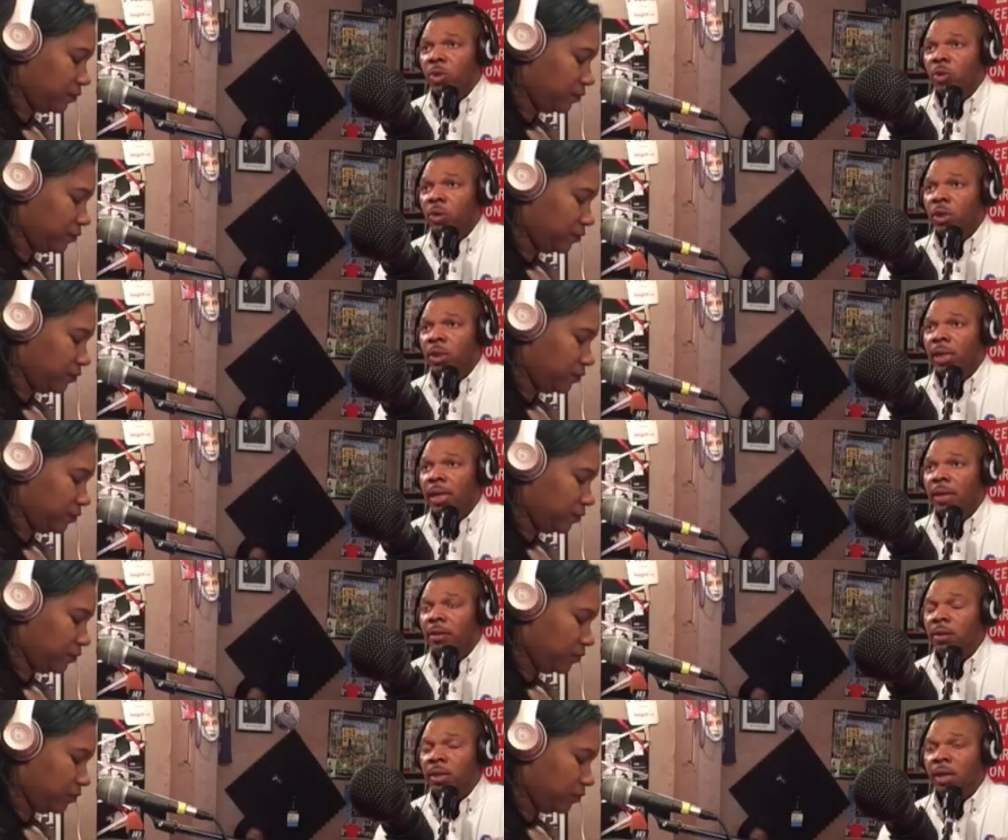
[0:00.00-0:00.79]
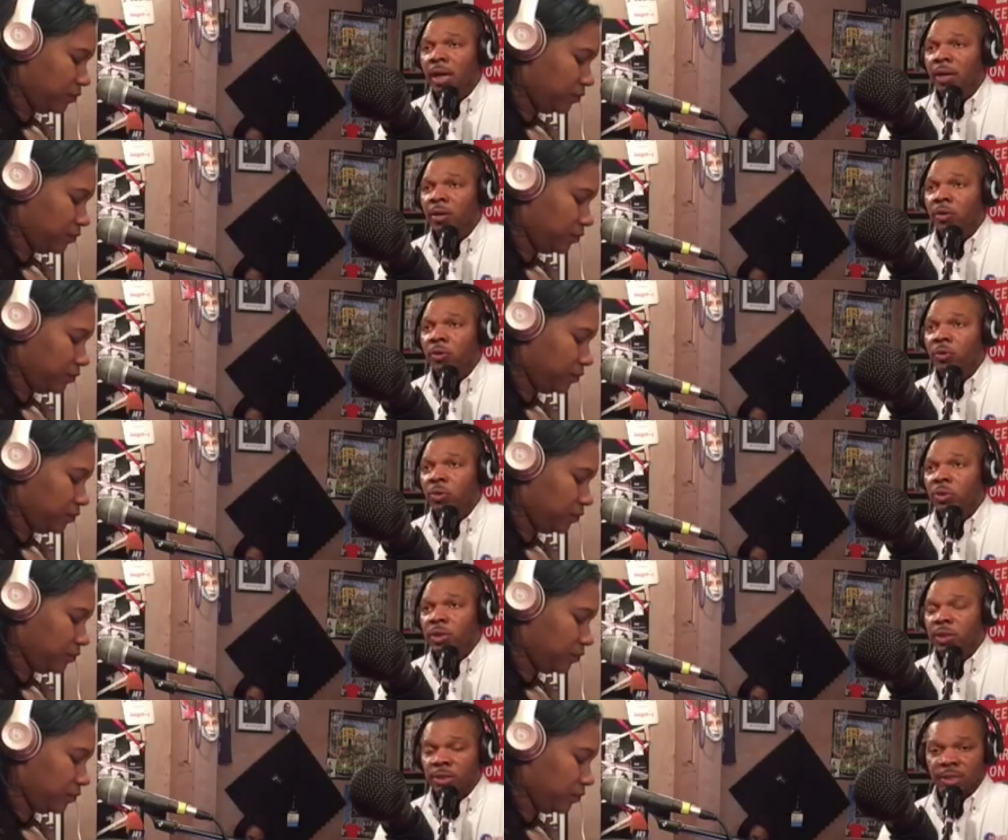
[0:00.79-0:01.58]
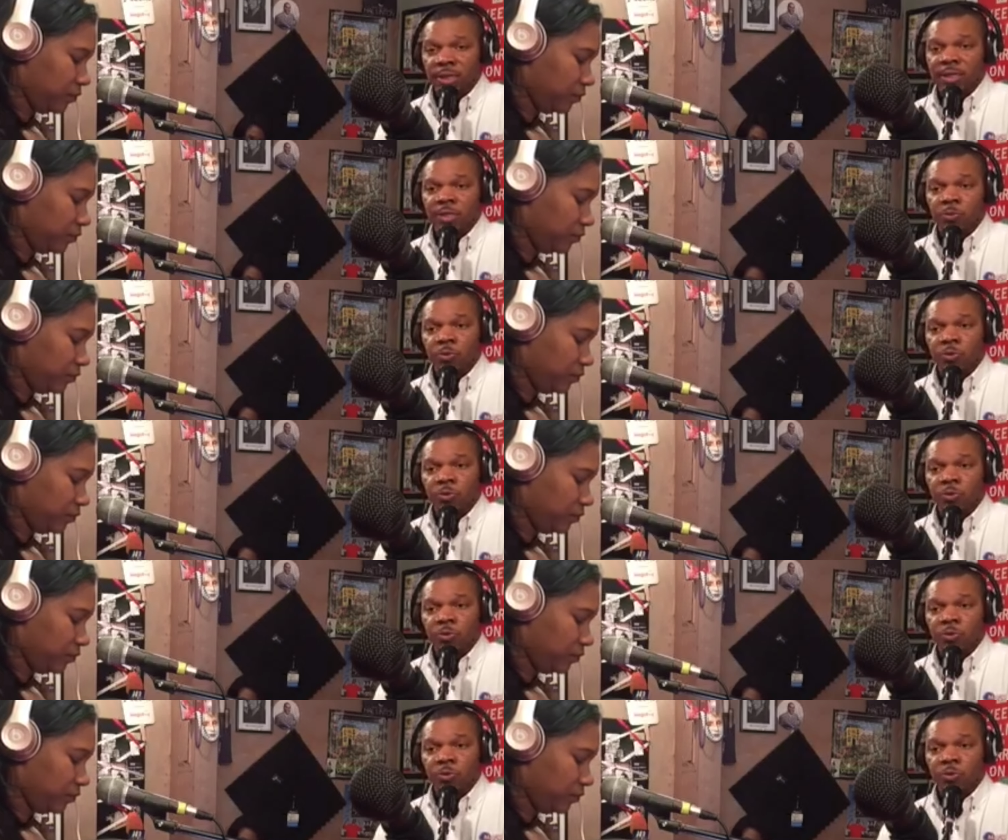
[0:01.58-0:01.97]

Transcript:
Speaker 1: when you look at the continuity that's